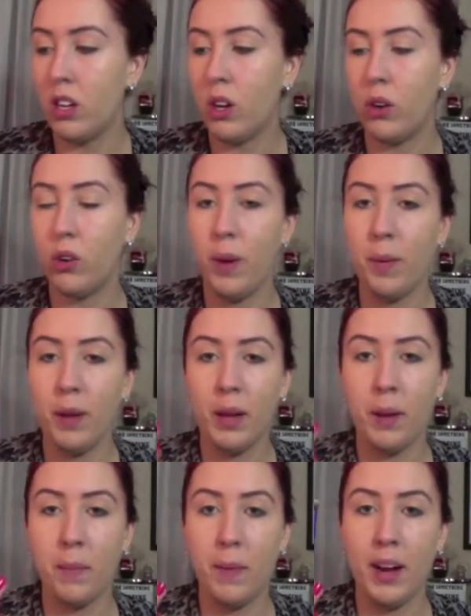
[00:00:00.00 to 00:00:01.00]

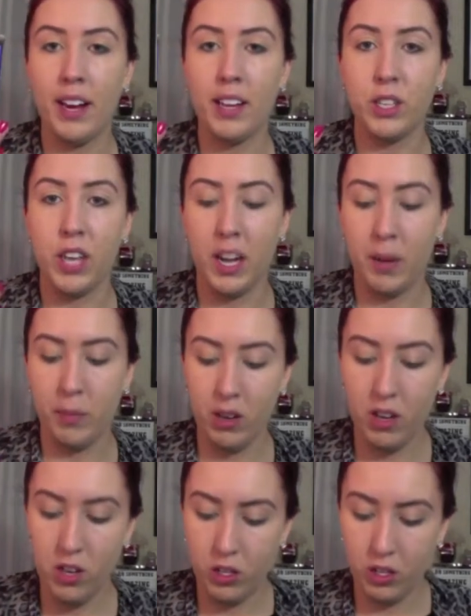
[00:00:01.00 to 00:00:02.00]
grabbing my shading
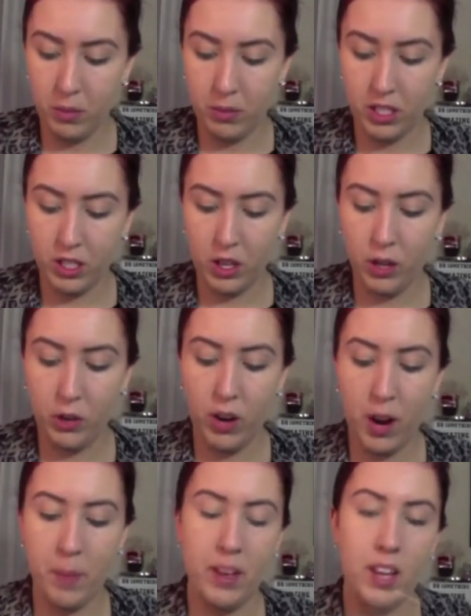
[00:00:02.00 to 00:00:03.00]
brush, I'm just going to
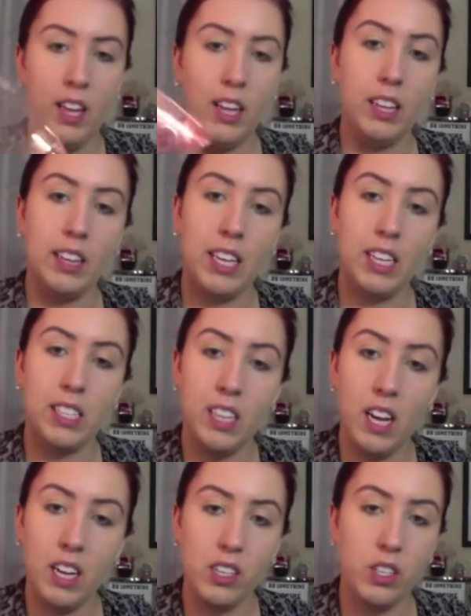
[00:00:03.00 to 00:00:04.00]
grab the
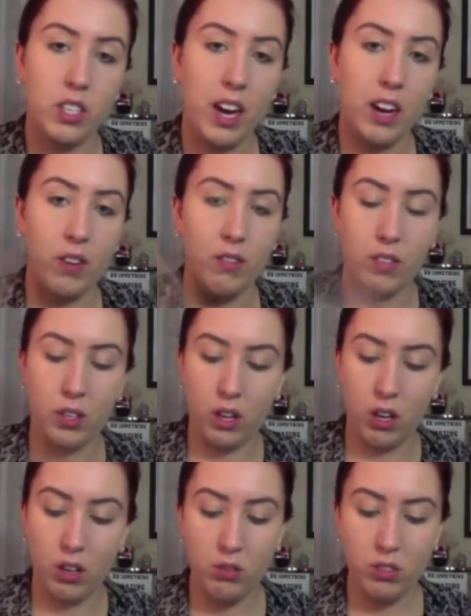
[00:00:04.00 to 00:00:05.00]
darker shade of the
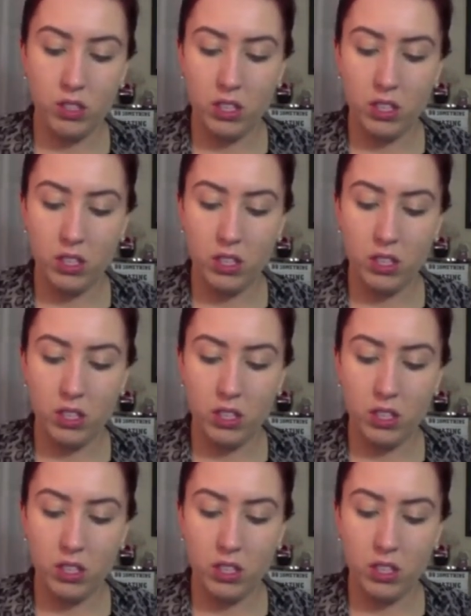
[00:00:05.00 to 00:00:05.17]
gold